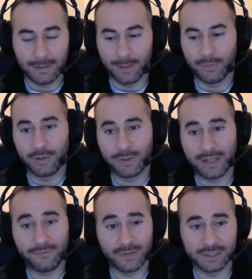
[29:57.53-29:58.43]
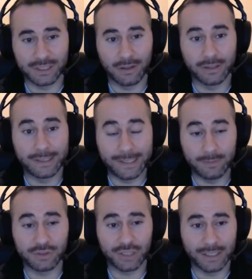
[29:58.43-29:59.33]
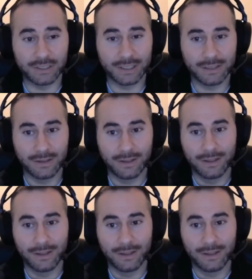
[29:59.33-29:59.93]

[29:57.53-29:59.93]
And by the way, that finishing line keeps changing.